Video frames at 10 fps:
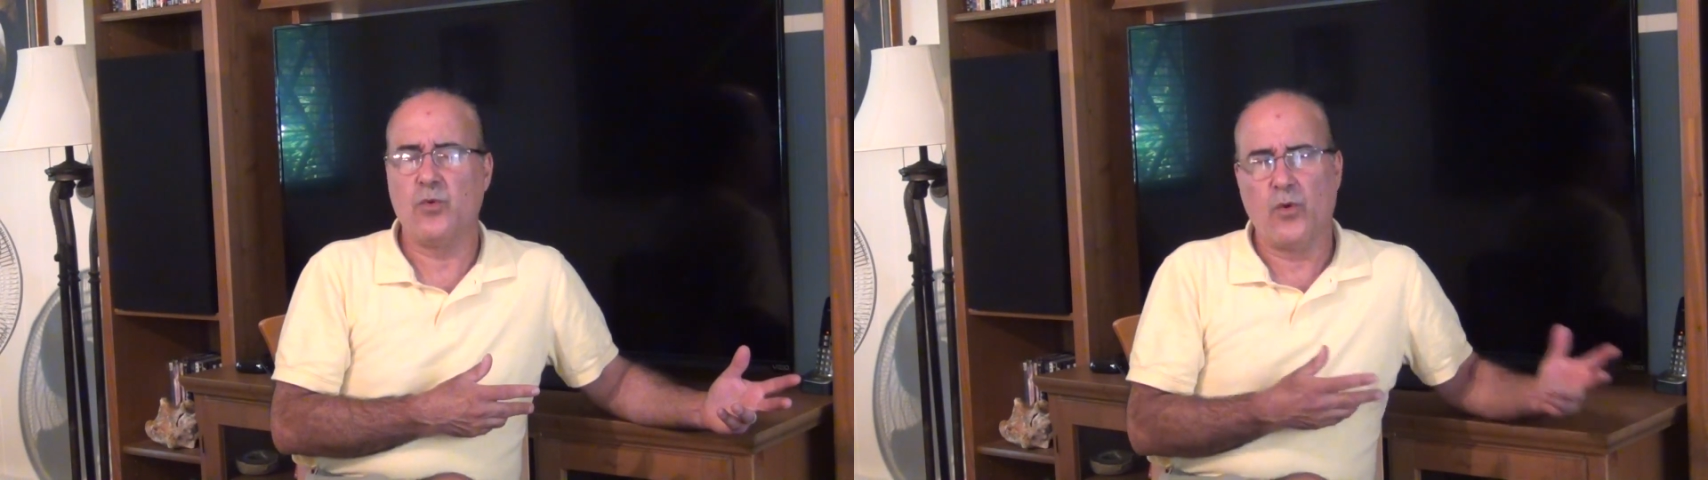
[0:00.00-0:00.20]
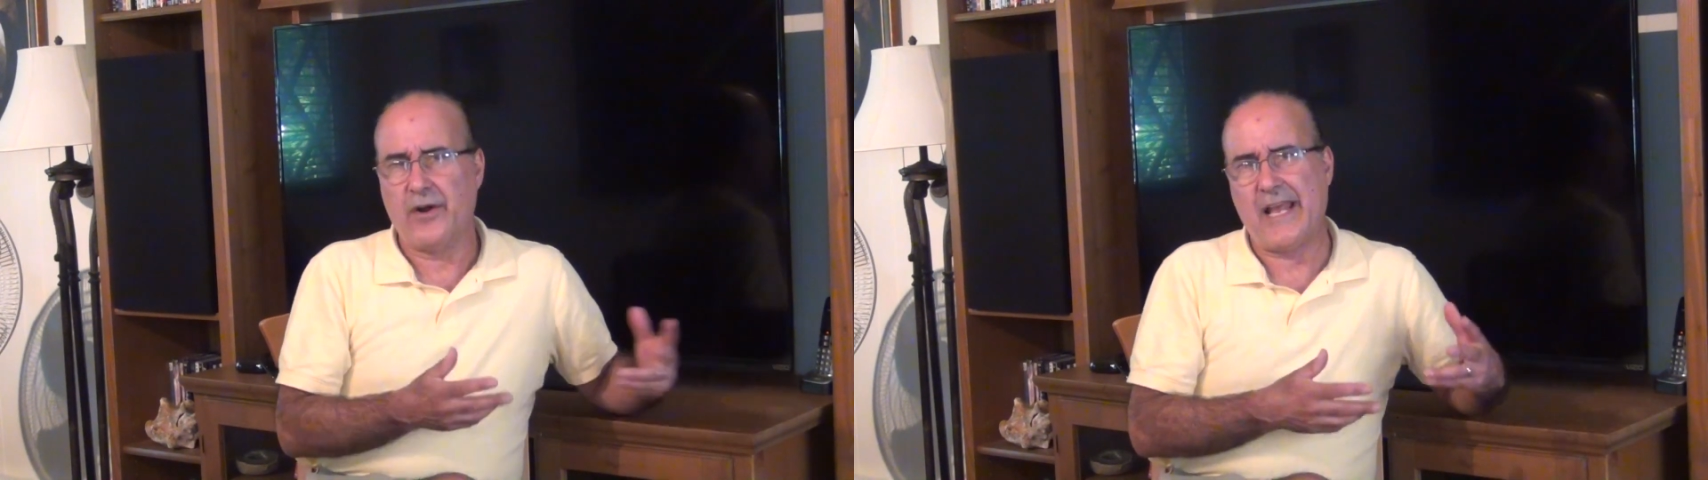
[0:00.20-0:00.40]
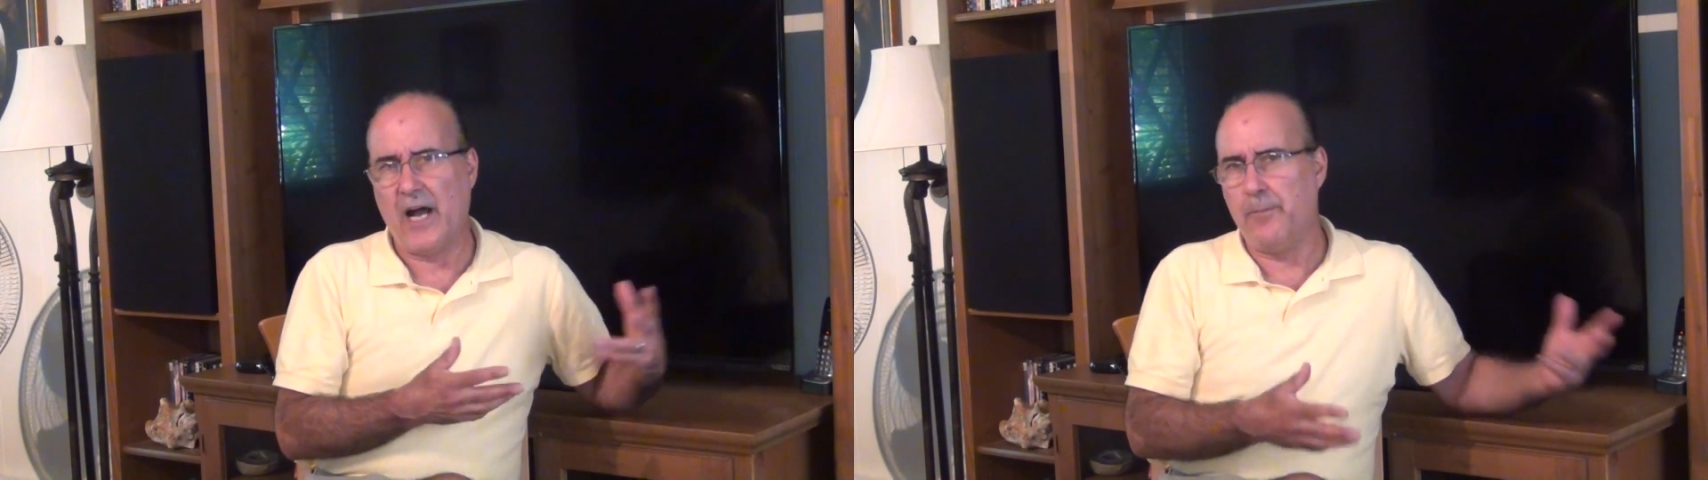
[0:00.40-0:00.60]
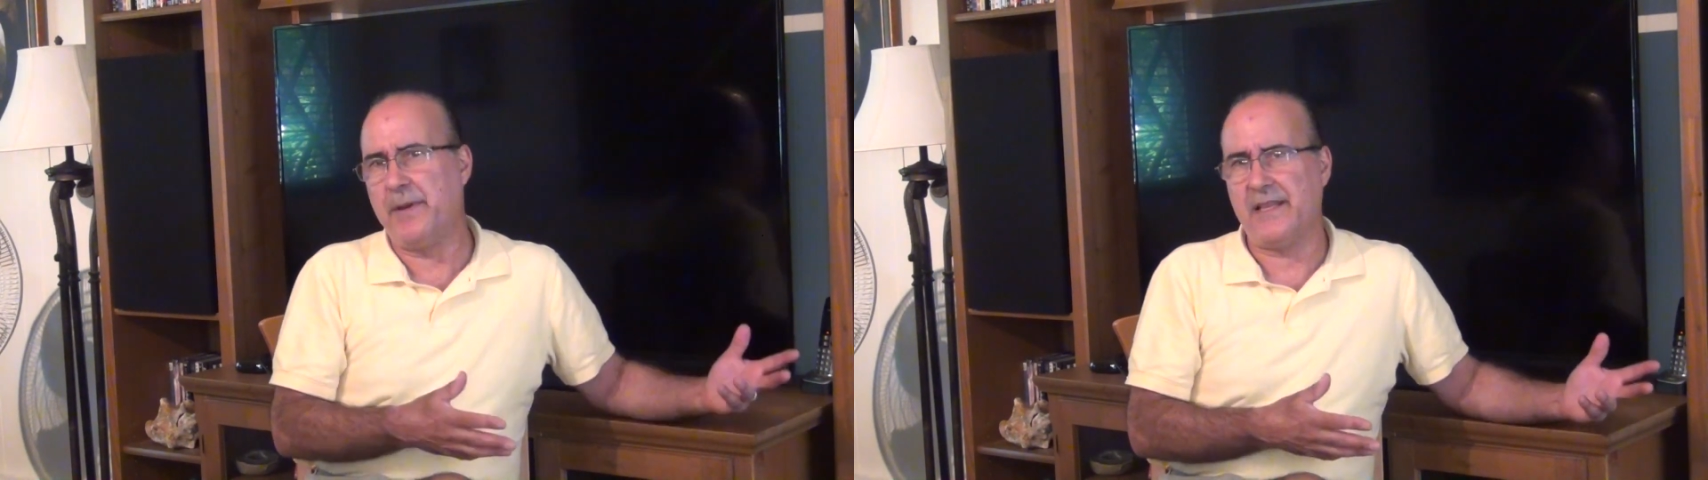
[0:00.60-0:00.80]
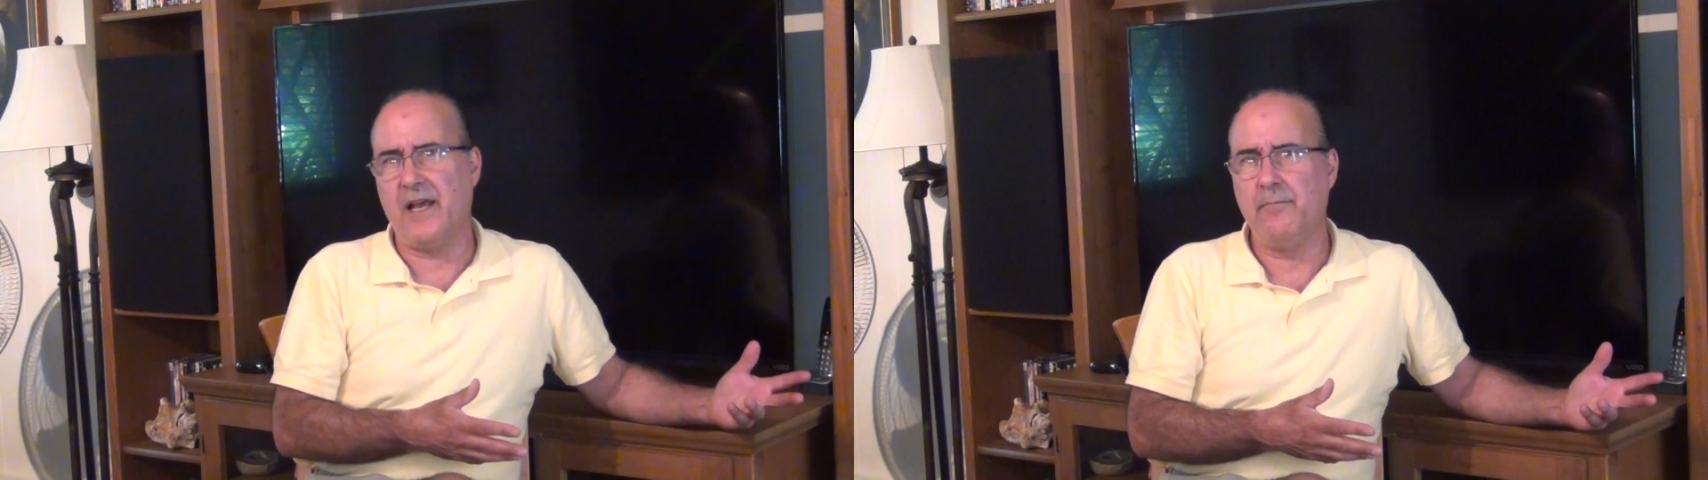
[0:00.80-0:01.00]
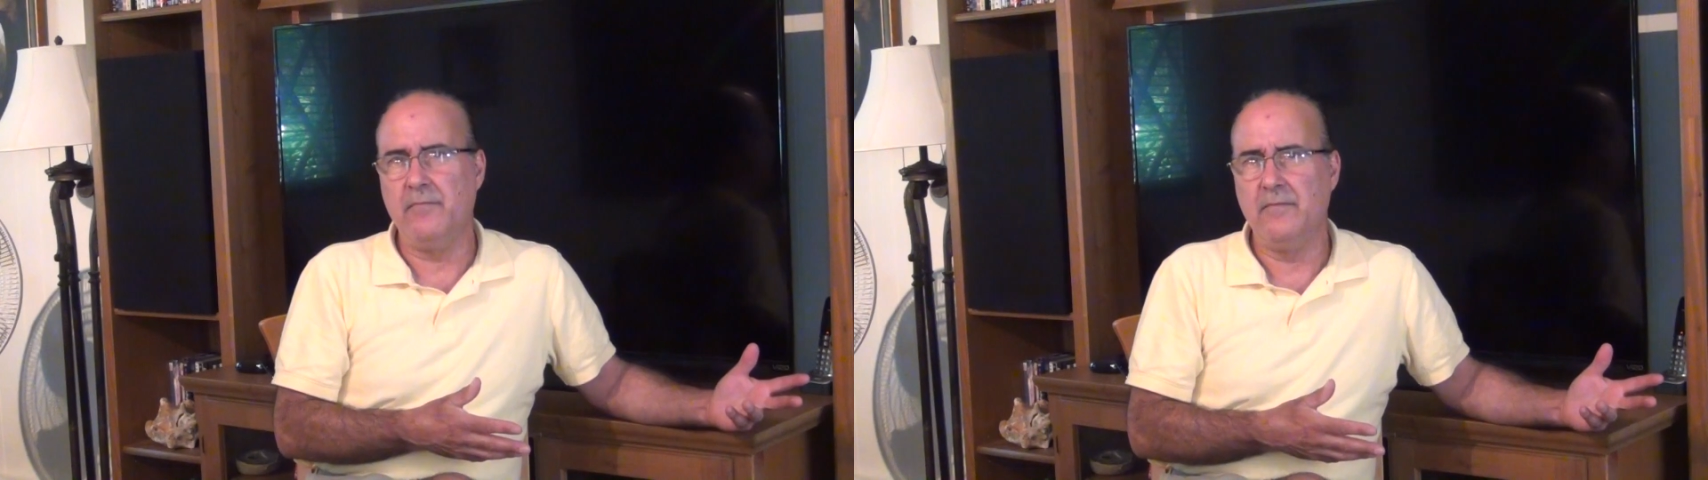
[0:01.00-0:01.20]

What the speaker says: weren't helping them.